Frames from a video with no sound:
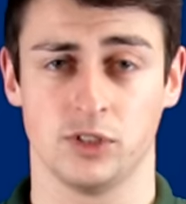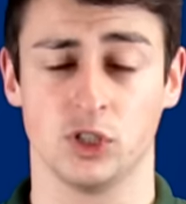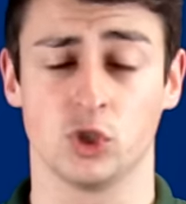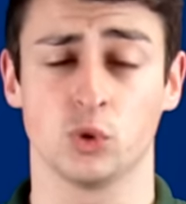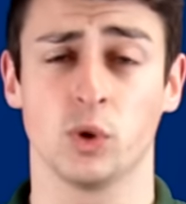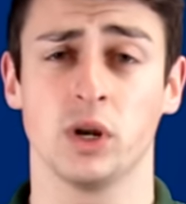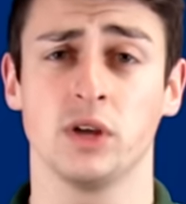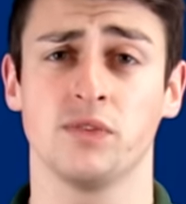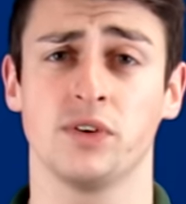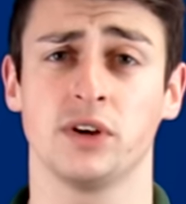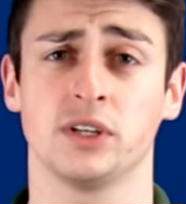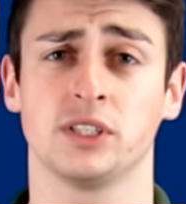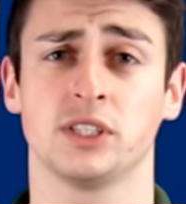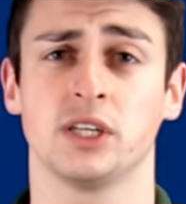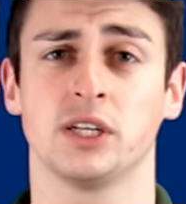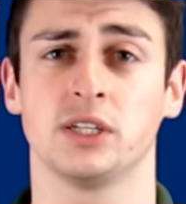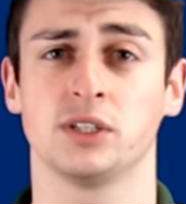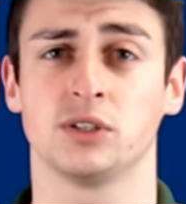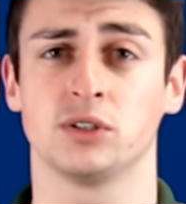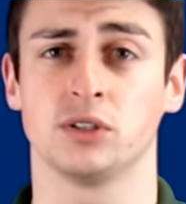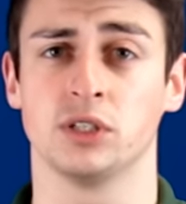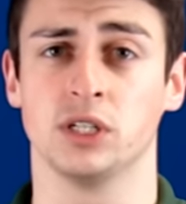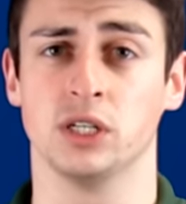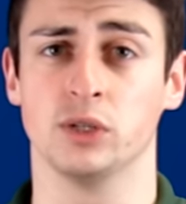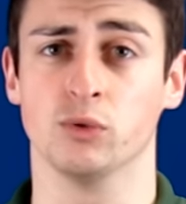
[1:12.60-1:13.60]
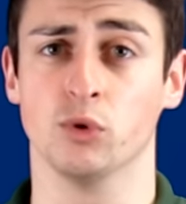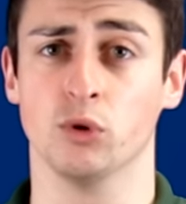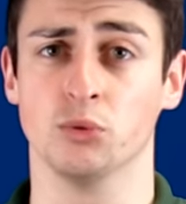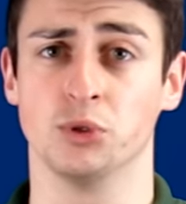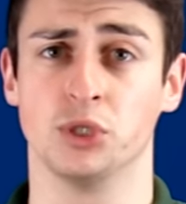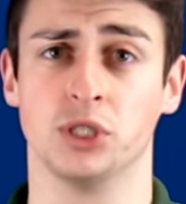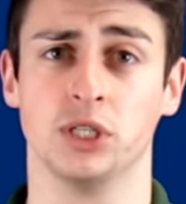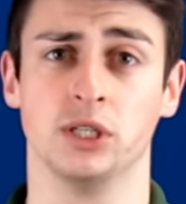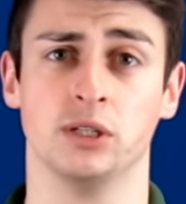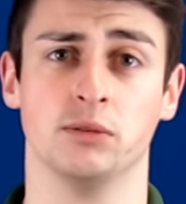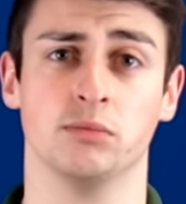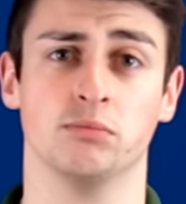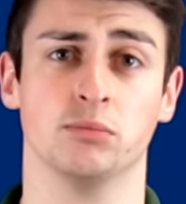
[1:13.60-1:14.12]
The 21st century will
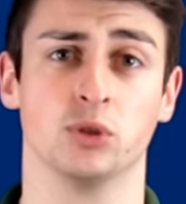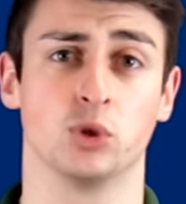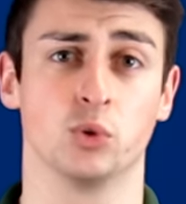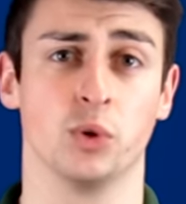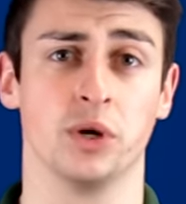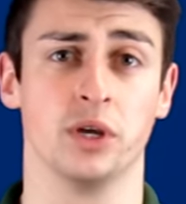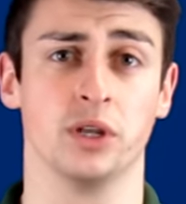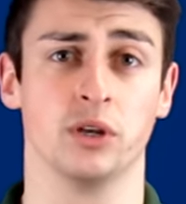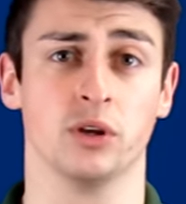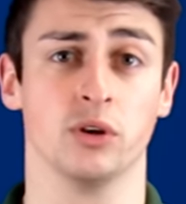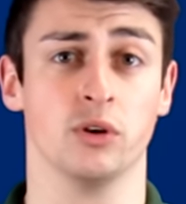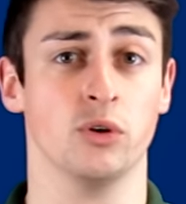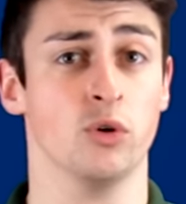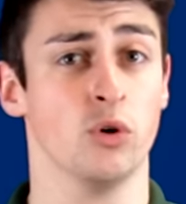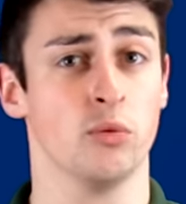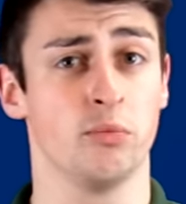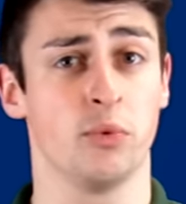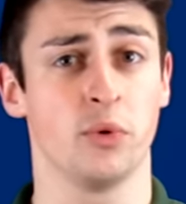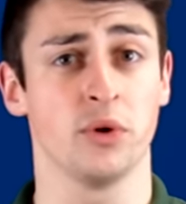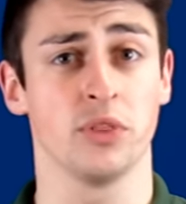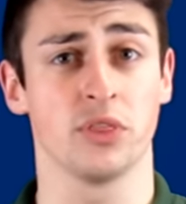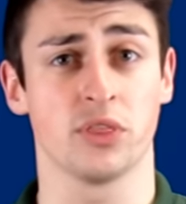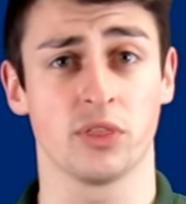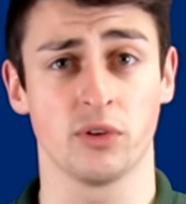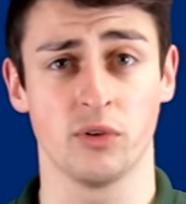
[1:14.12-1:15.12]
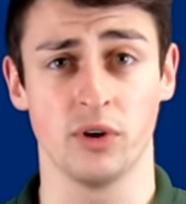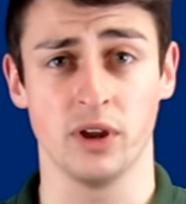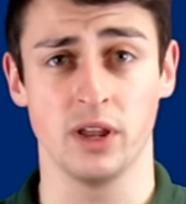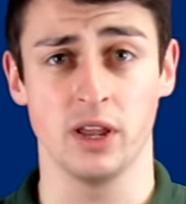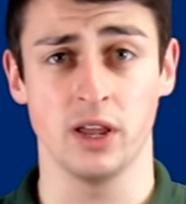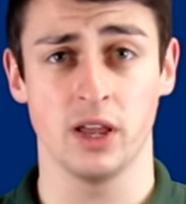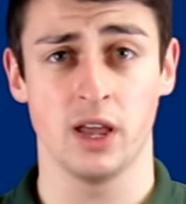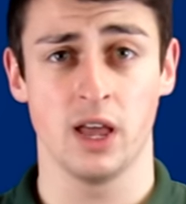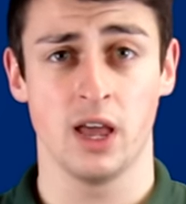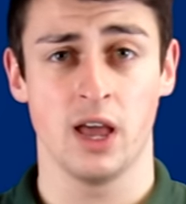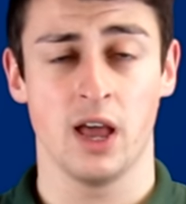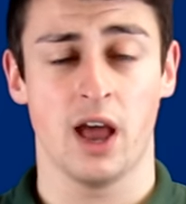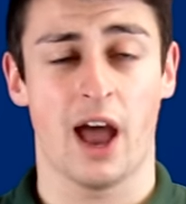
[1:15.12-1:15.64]
see between
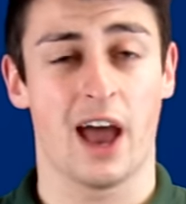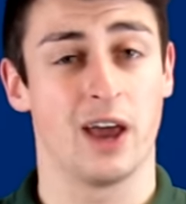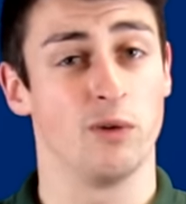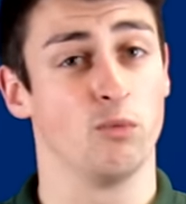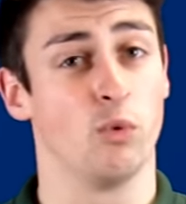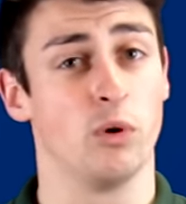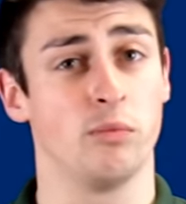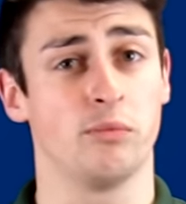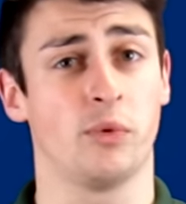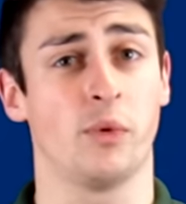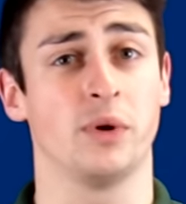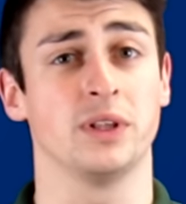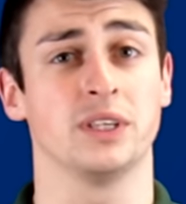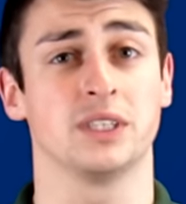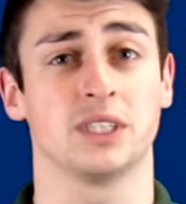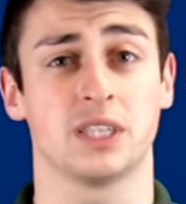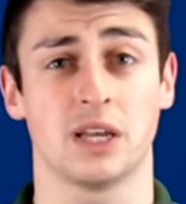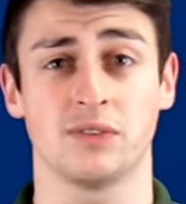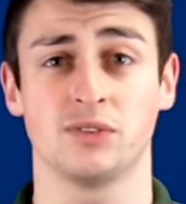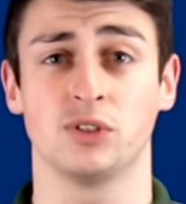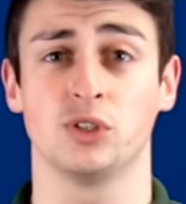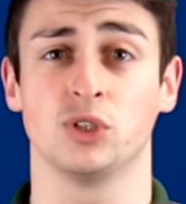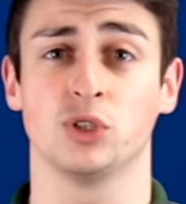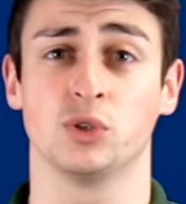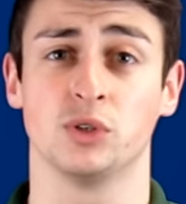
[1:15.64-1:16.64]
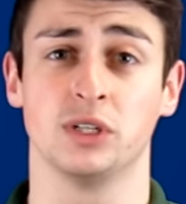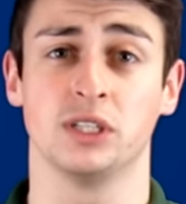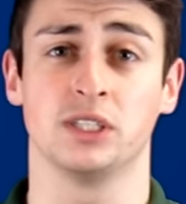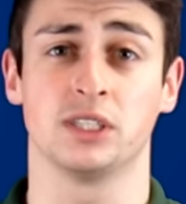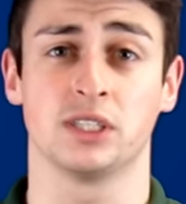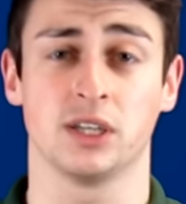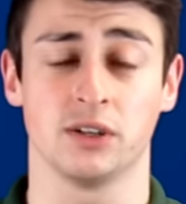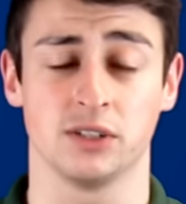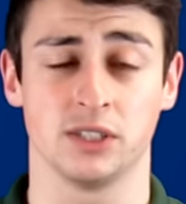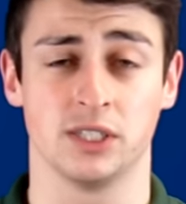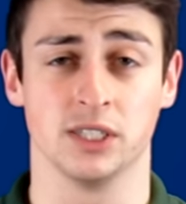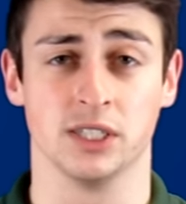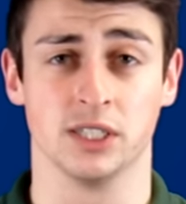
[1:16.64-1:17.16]
0.3 and 1.7 degrees
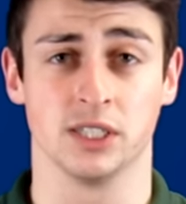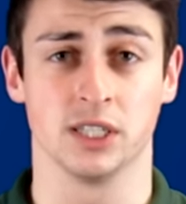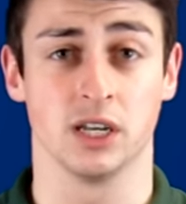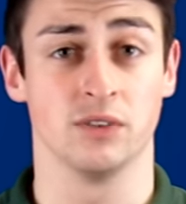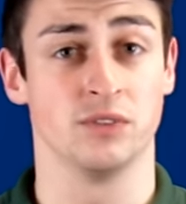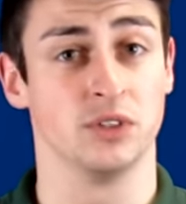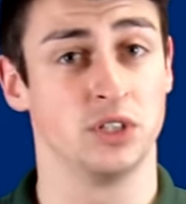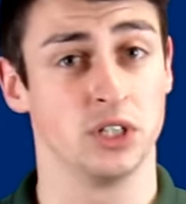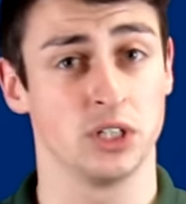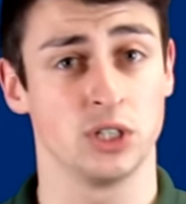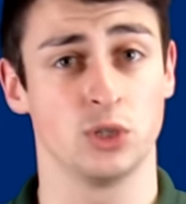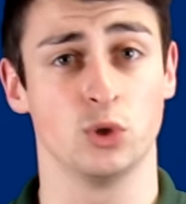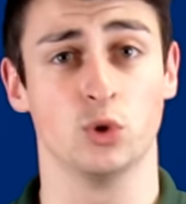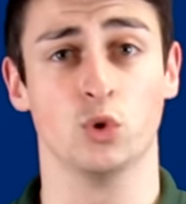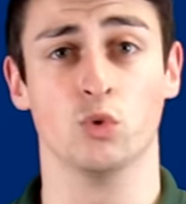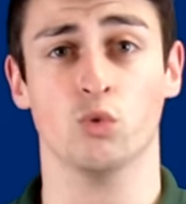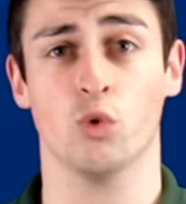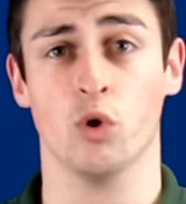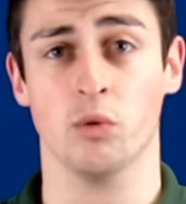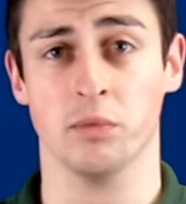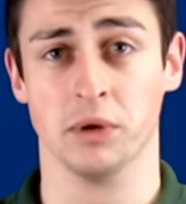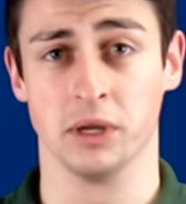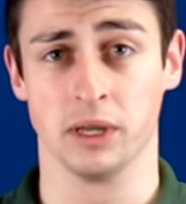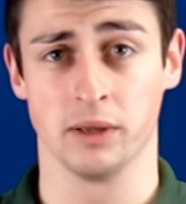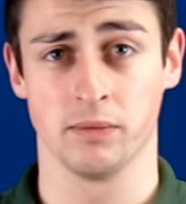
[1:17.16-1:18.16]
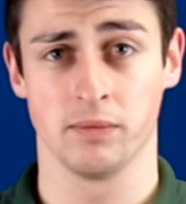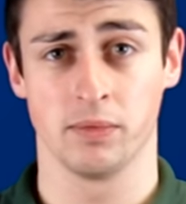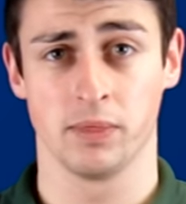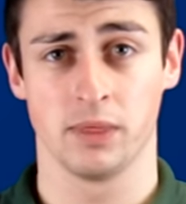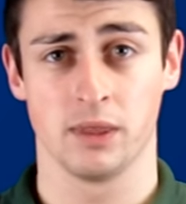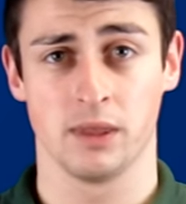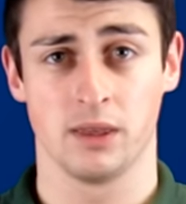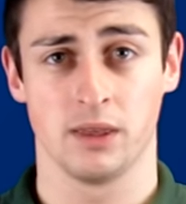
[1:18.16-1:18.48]
Celsius of additional warming,